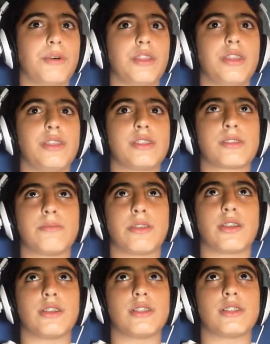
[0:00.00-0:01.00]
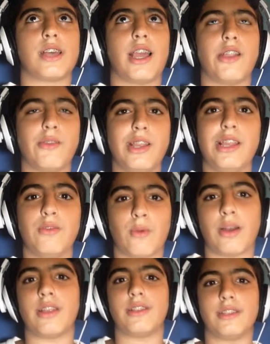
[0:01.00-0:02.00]
about this because I
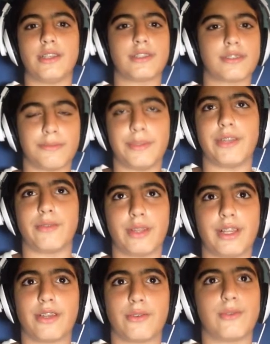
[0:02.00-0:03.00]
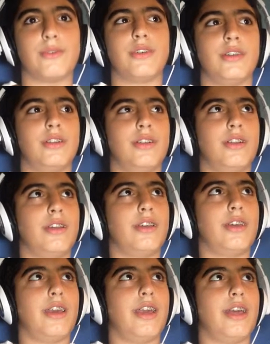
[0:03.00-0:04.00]
really wanted this to be really cool.
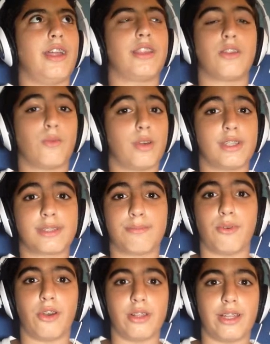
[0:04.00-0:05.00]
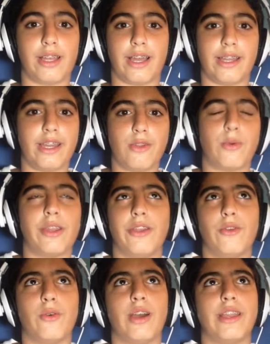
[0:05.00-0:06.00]
And I didn't want to spoil, I didn't
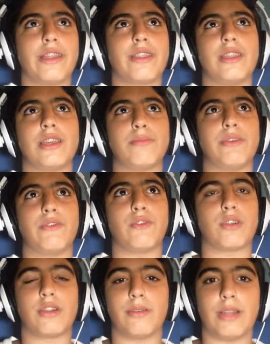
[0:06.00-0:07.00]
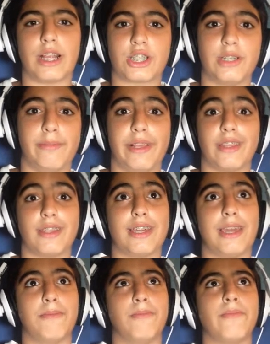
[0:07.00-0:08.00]
want to know anything before actually
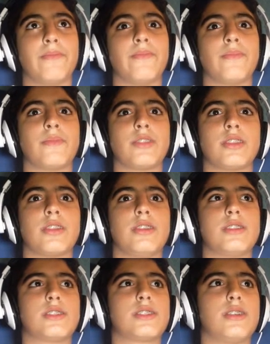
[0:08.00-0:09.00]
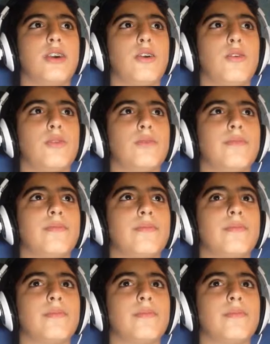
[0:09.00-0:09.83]
playing the game. So,